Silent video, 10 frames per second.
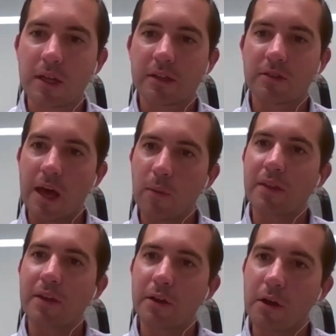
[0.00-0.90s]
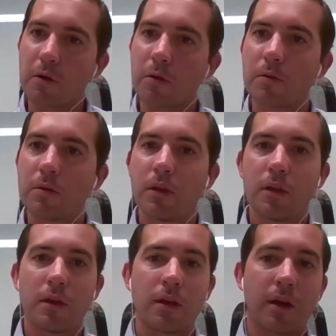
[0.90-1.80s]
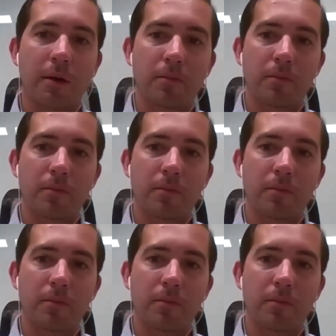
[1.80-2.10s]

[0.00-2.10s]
So that way they know uh,